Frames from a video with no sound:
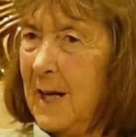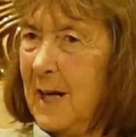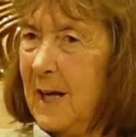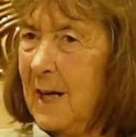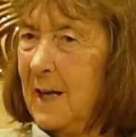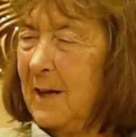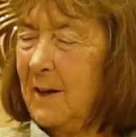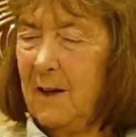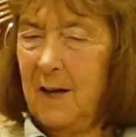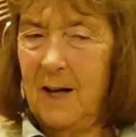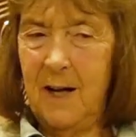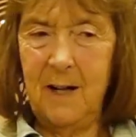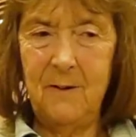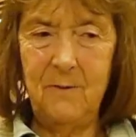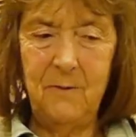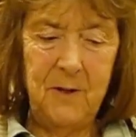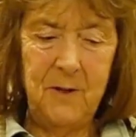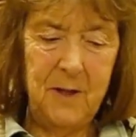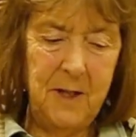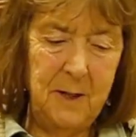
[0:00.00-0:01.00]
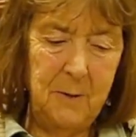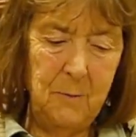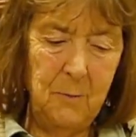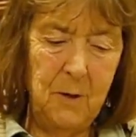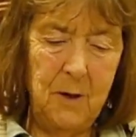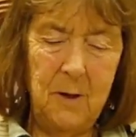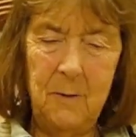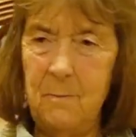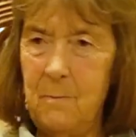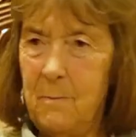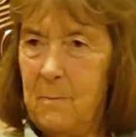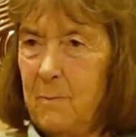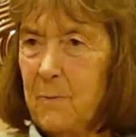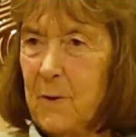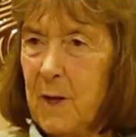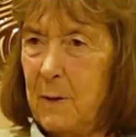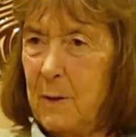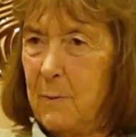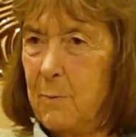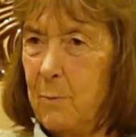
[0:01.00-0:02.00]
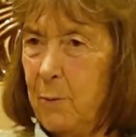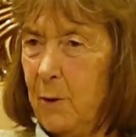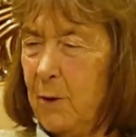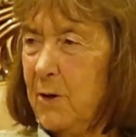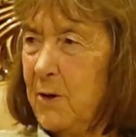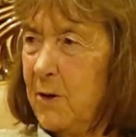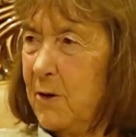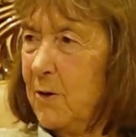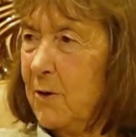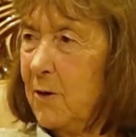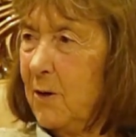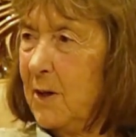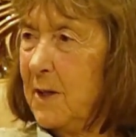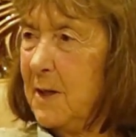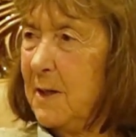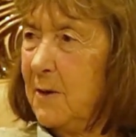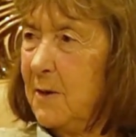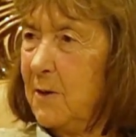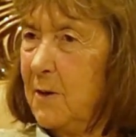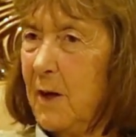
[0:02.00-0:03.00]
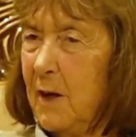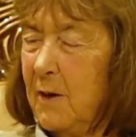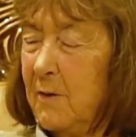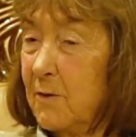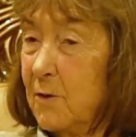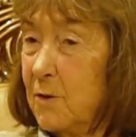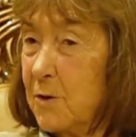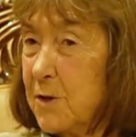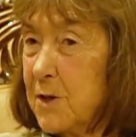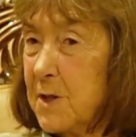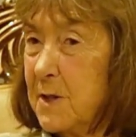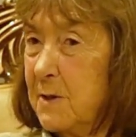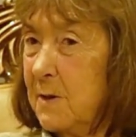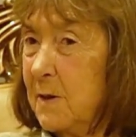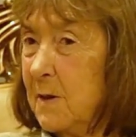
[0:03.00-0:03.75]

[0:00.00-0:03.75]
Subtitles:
and they cut it all in a pussy.